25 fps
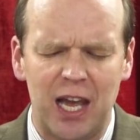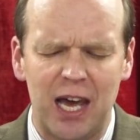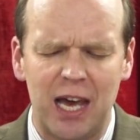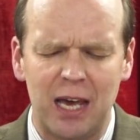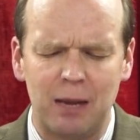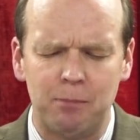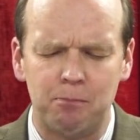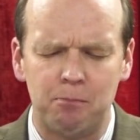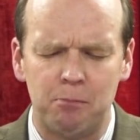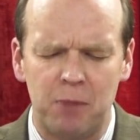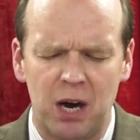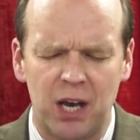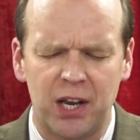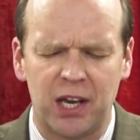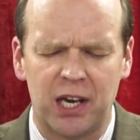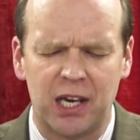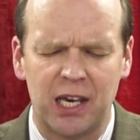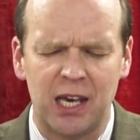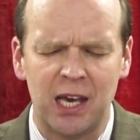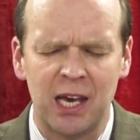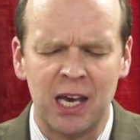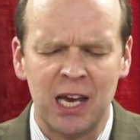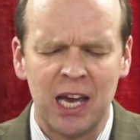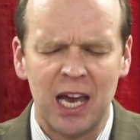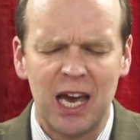in
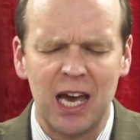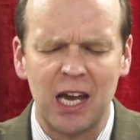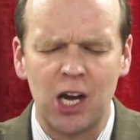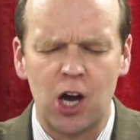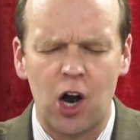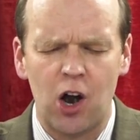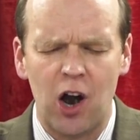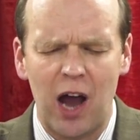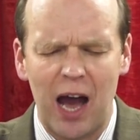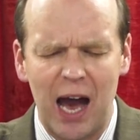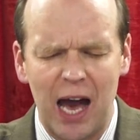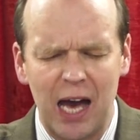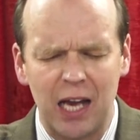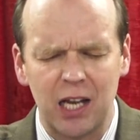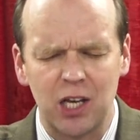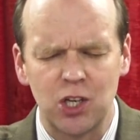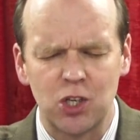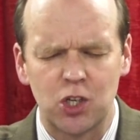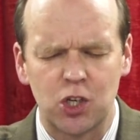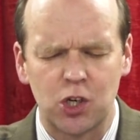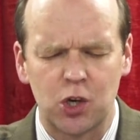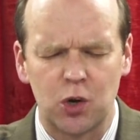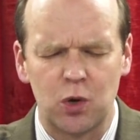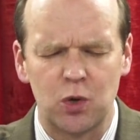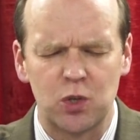money, in our
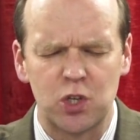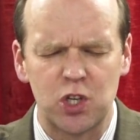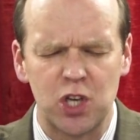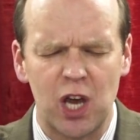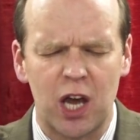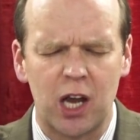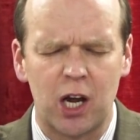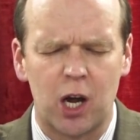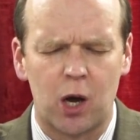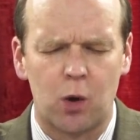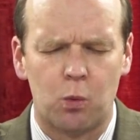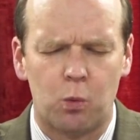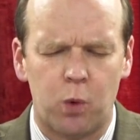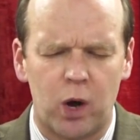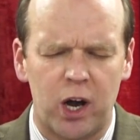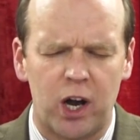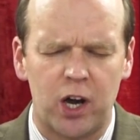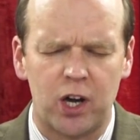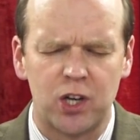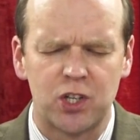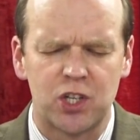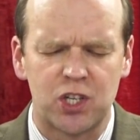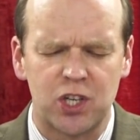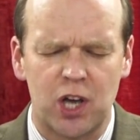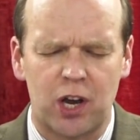attitudes, in our
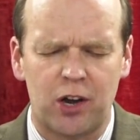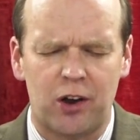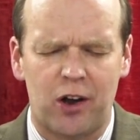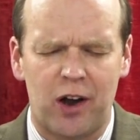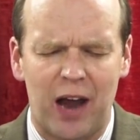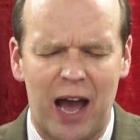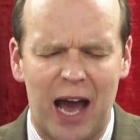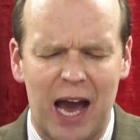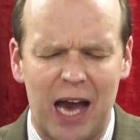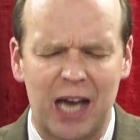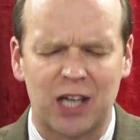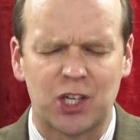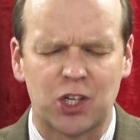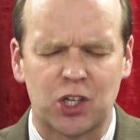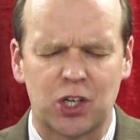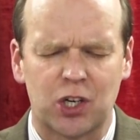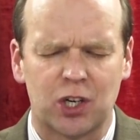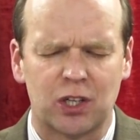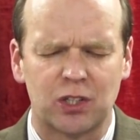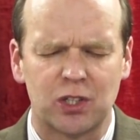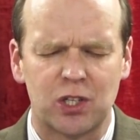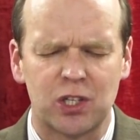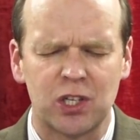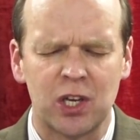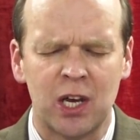words, in our
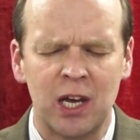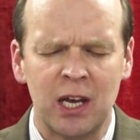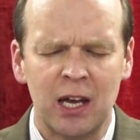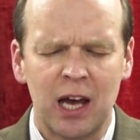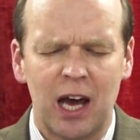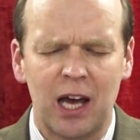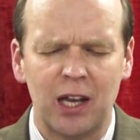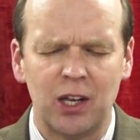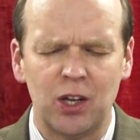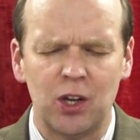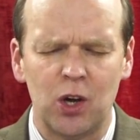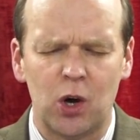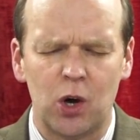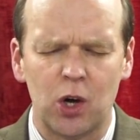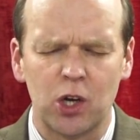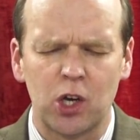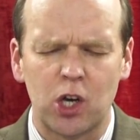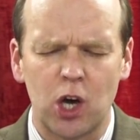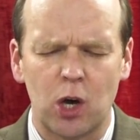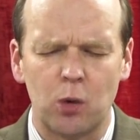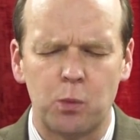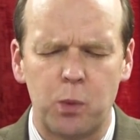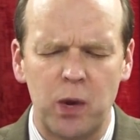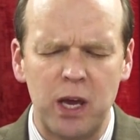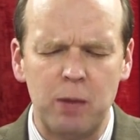actions. And Lord
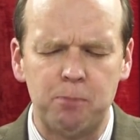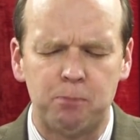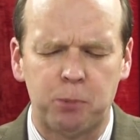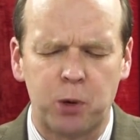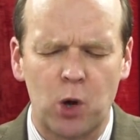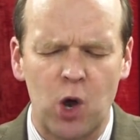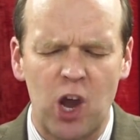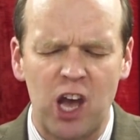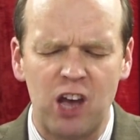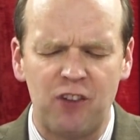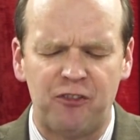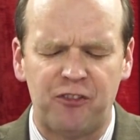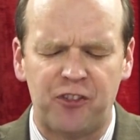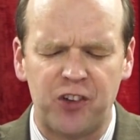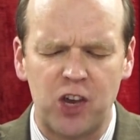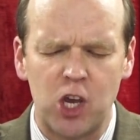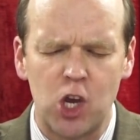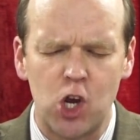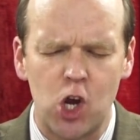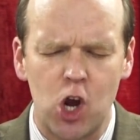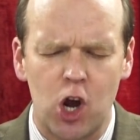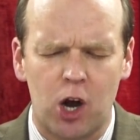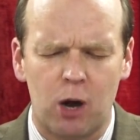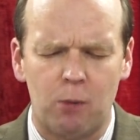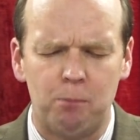God, we pray for
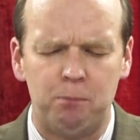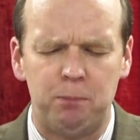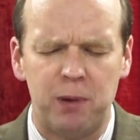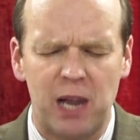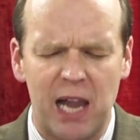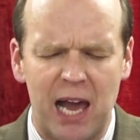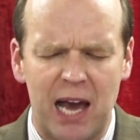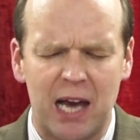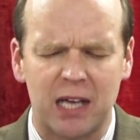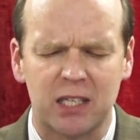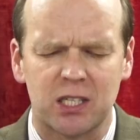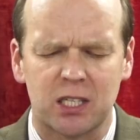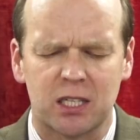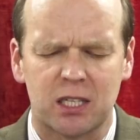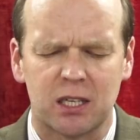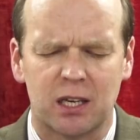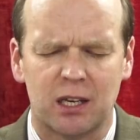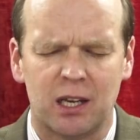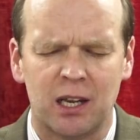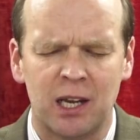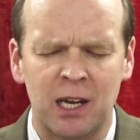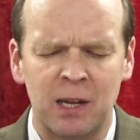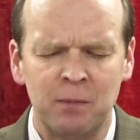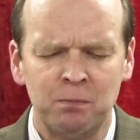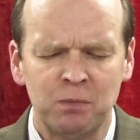your
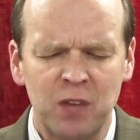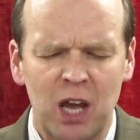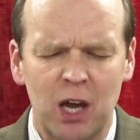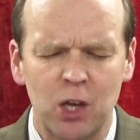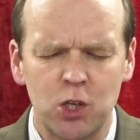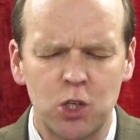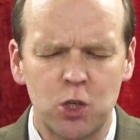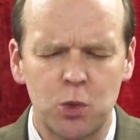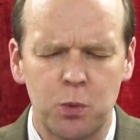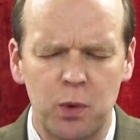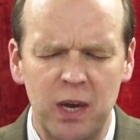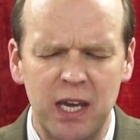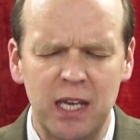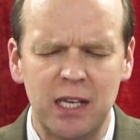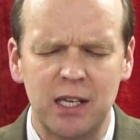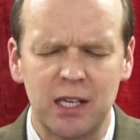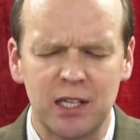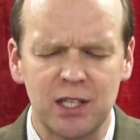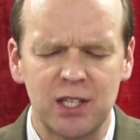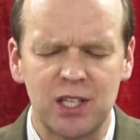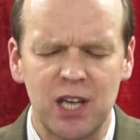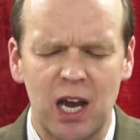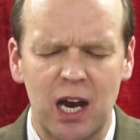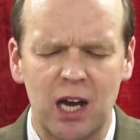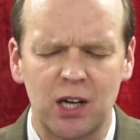blessing as we
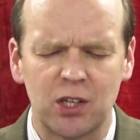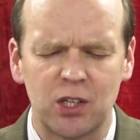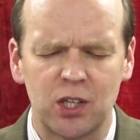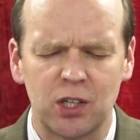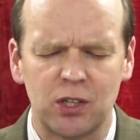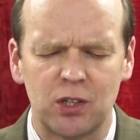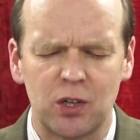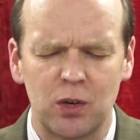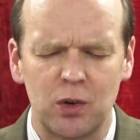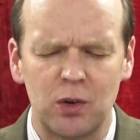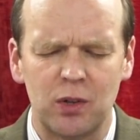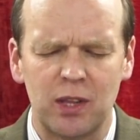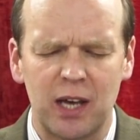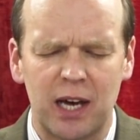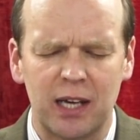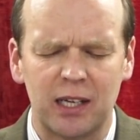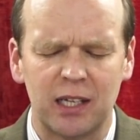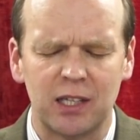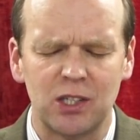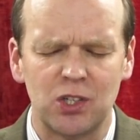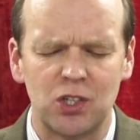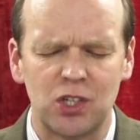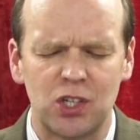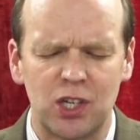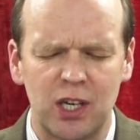desire to do that
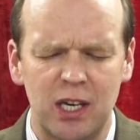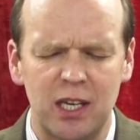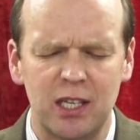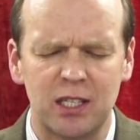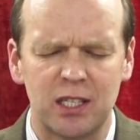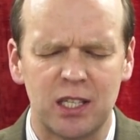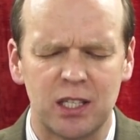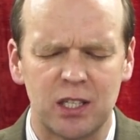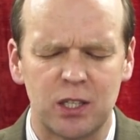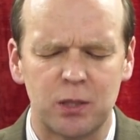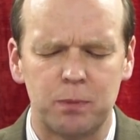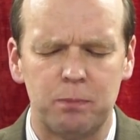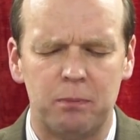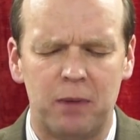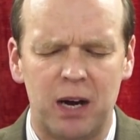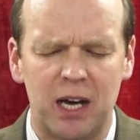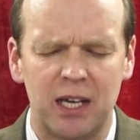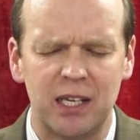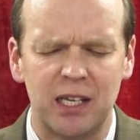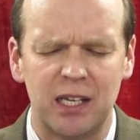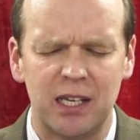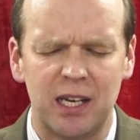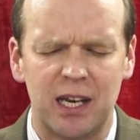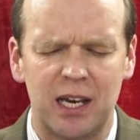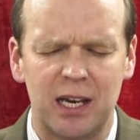in Jesus'
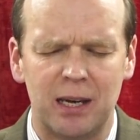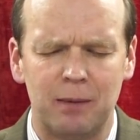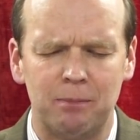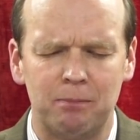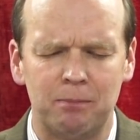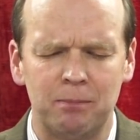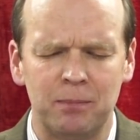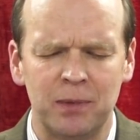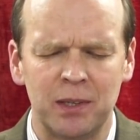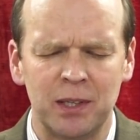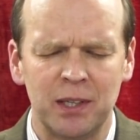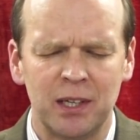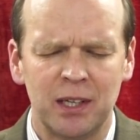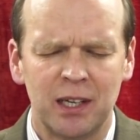mighty name.